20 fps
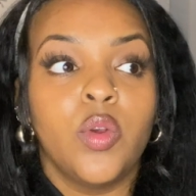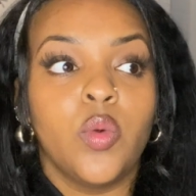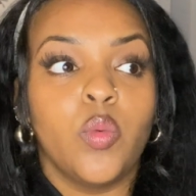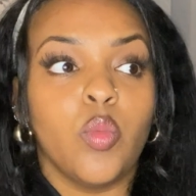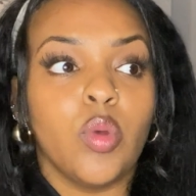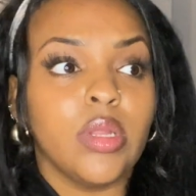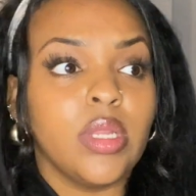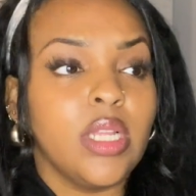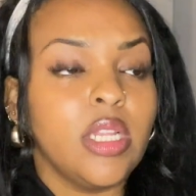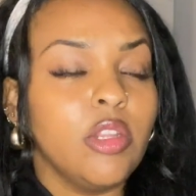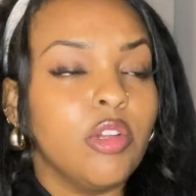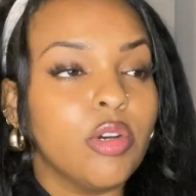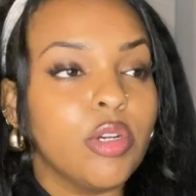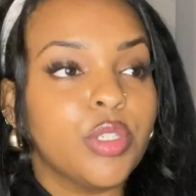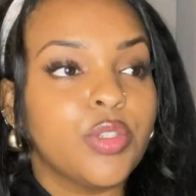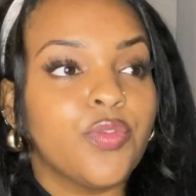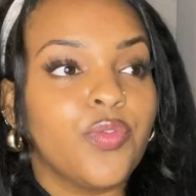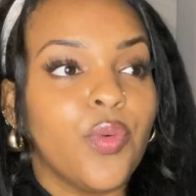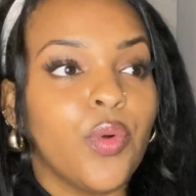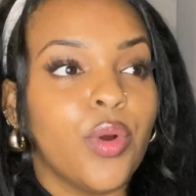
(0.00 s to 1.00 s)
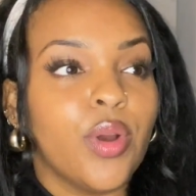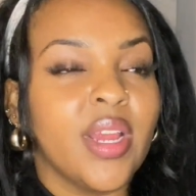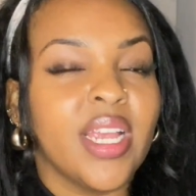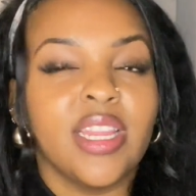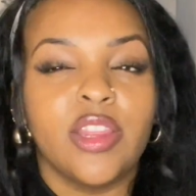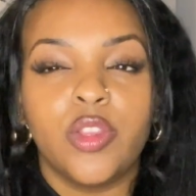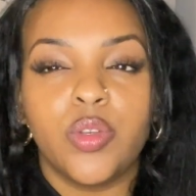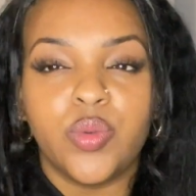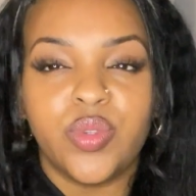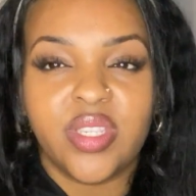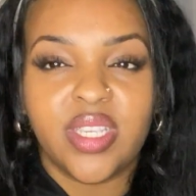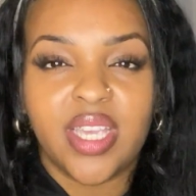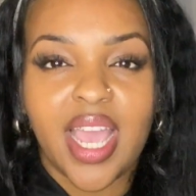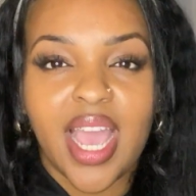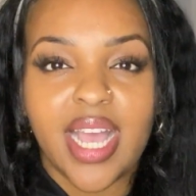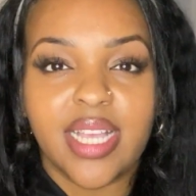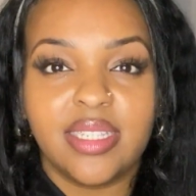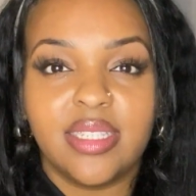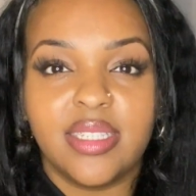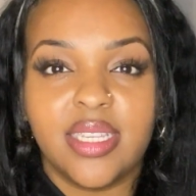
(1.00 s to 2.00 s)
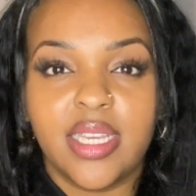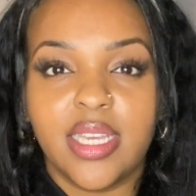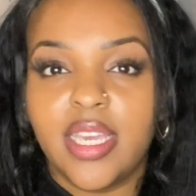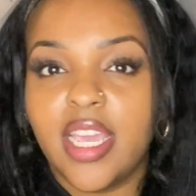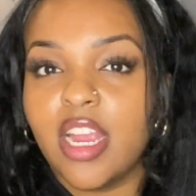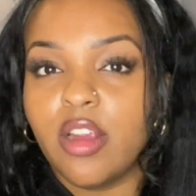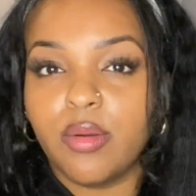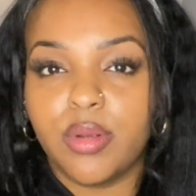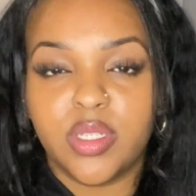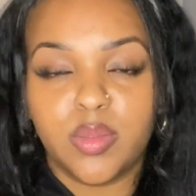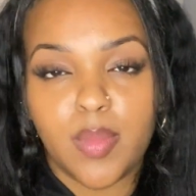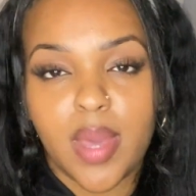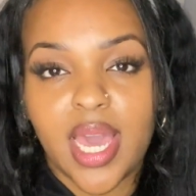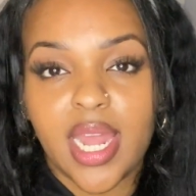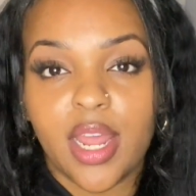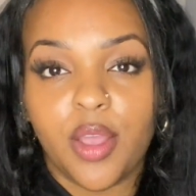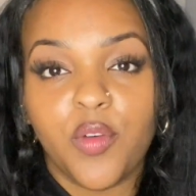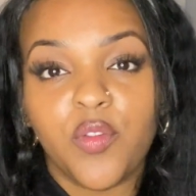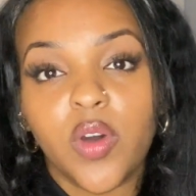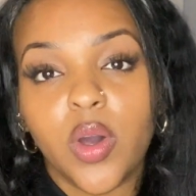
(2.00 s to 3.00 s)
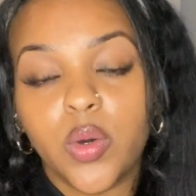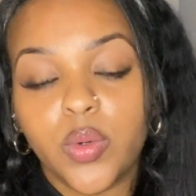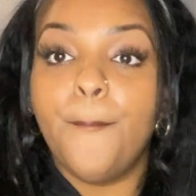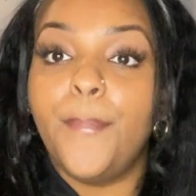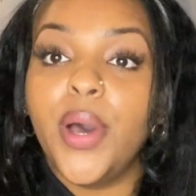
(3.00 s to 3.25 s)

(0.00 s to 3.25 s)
really looks for enthusiastic, charismatic folks,